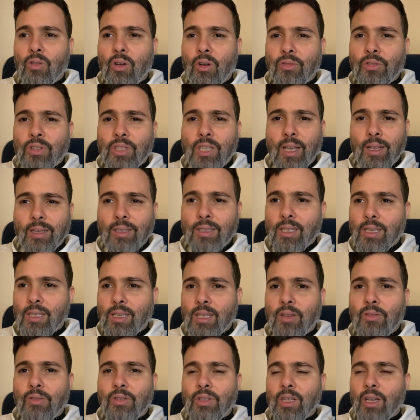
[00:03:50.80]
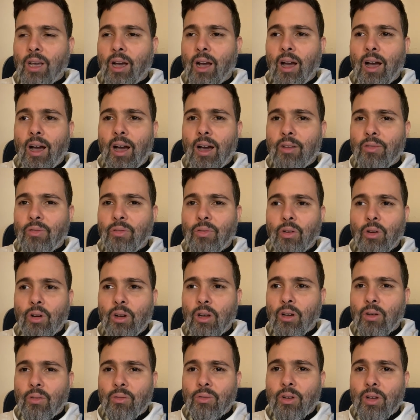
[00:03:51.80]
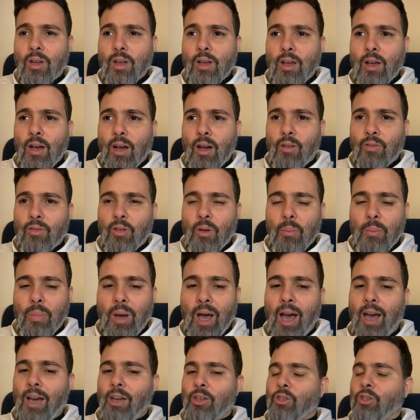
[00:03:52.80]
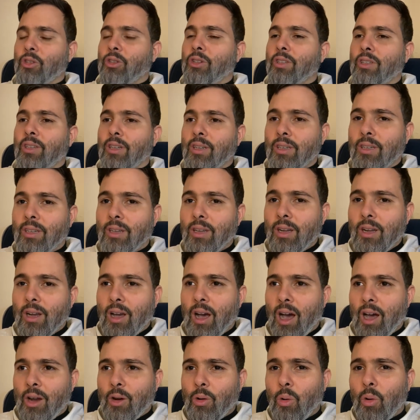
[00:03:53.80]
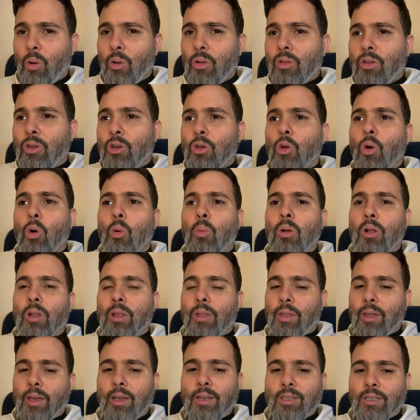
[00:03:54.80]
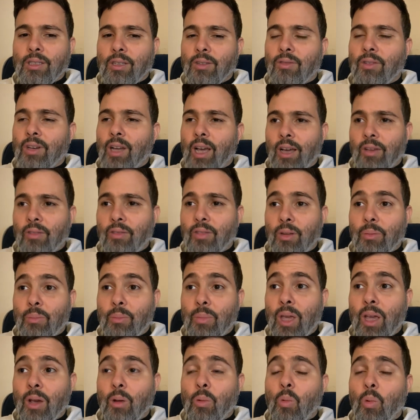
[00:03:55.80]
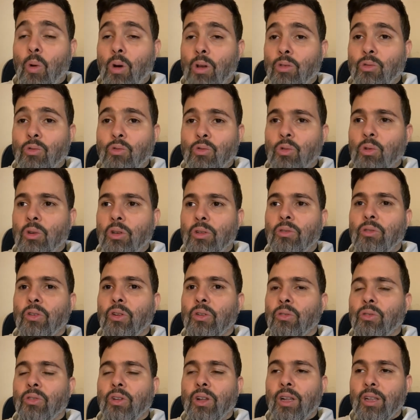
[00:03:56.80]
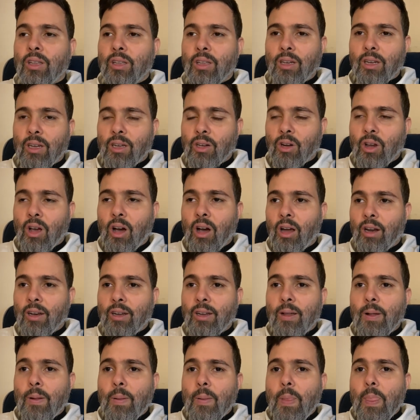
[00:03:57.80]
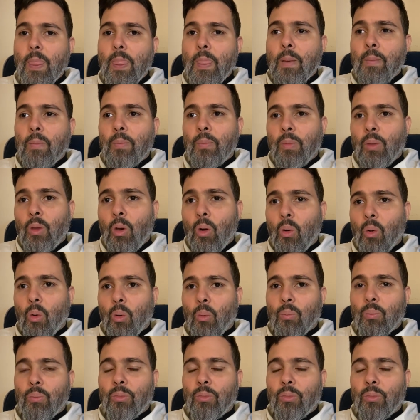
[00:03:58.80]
sensitivity, a heart full of compassion and all the noble things of life that make one truly fulfilled and in God. No,